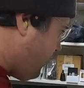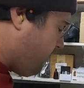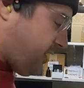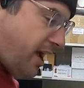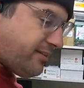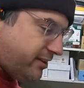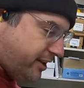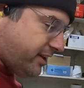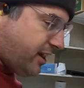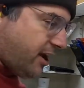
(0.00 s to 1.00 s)
We
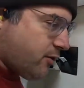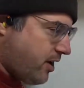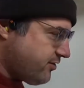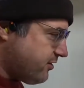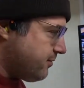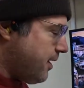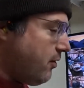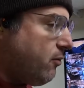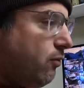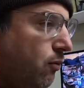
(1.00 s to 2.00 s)
constantly get a lot of questions
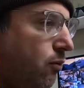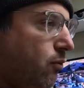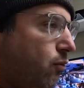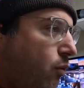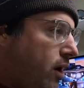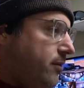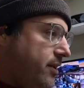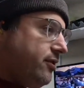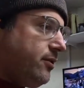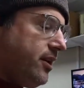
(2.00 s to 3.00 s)
about what do
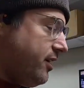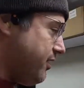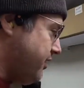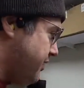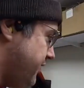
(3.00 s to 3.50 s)
we do here